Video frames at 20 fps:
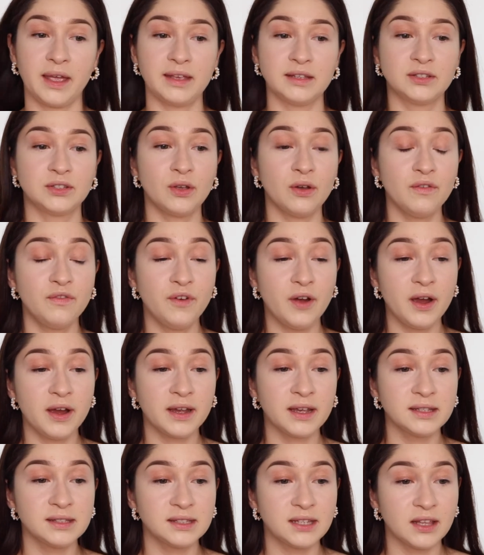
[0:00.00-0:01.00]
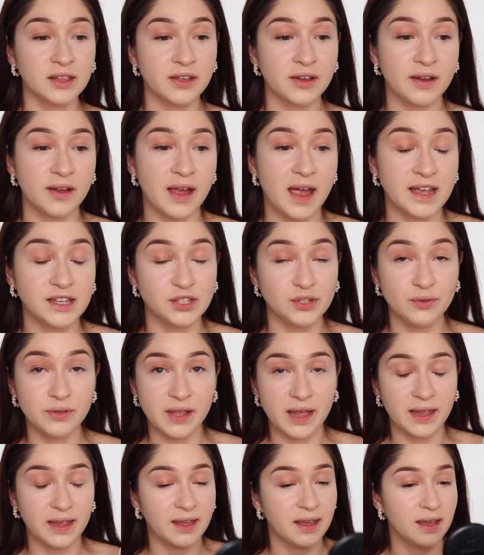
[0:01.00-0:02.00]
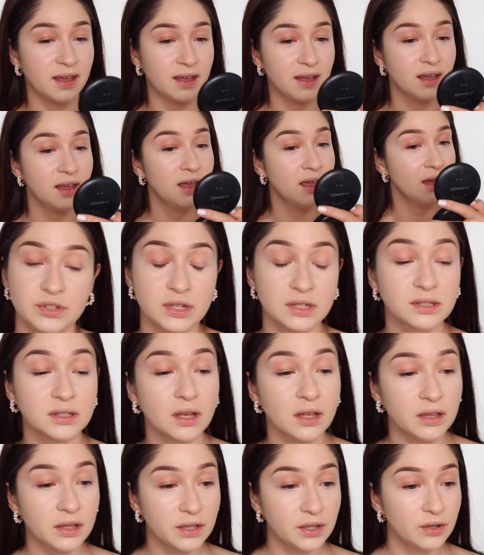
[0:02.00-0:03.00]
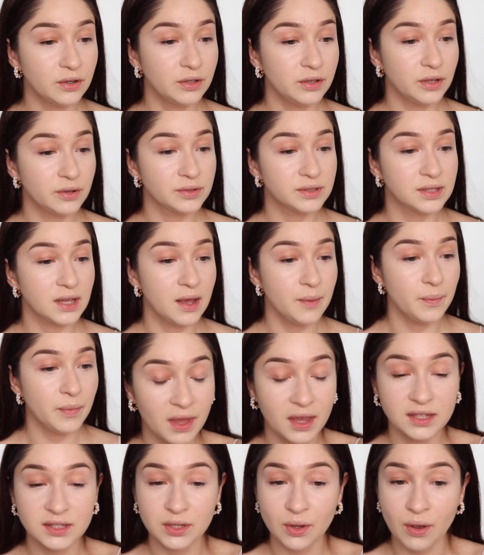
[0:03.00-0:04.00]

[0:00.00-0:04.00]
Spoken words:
so far concealer, I do like it. Just a little close up. So